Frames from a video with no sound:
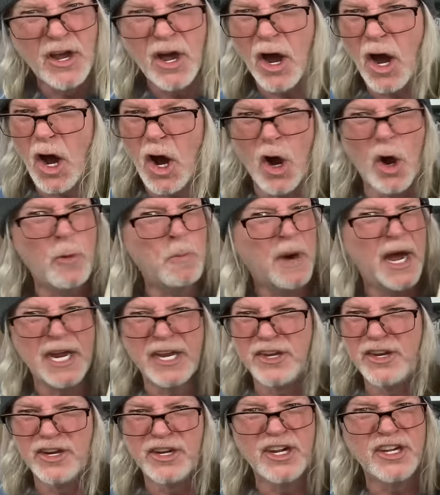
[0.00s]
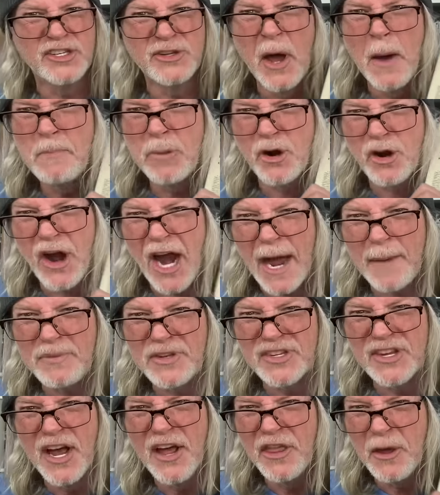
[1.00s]
Oh my goodness,
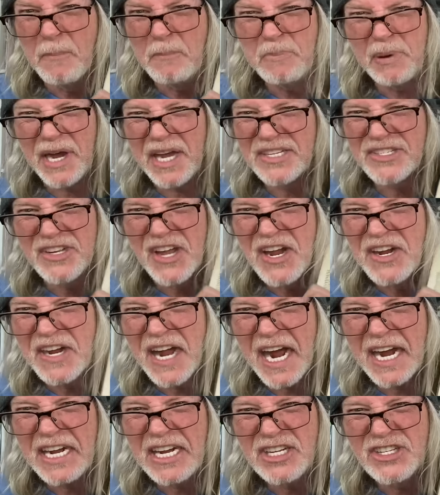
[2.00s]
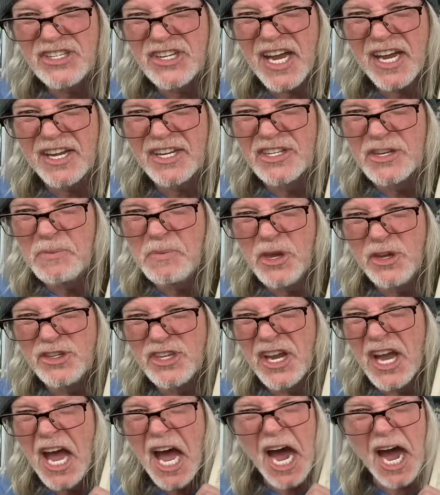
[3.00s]
perhaps the best 90 seconds of
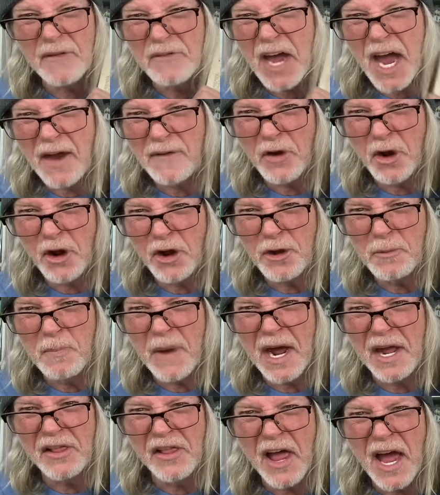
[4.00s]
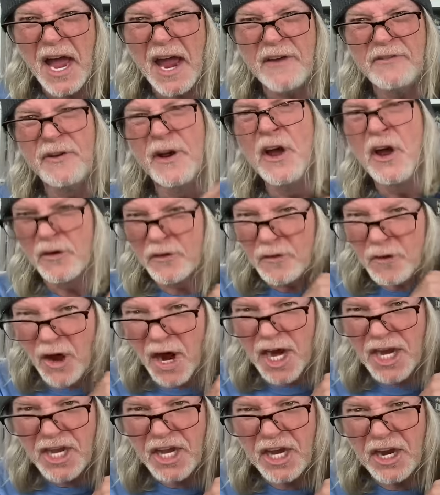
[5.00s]
music I've ever heard in my life,
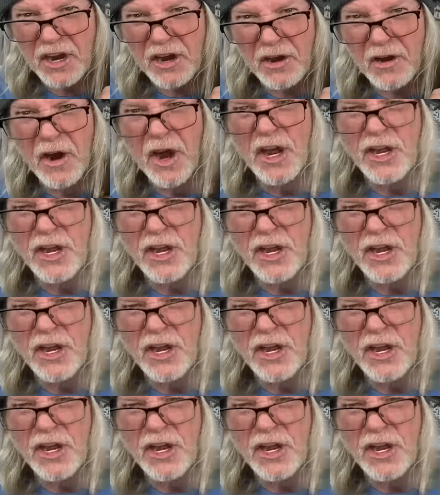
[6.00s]
right here.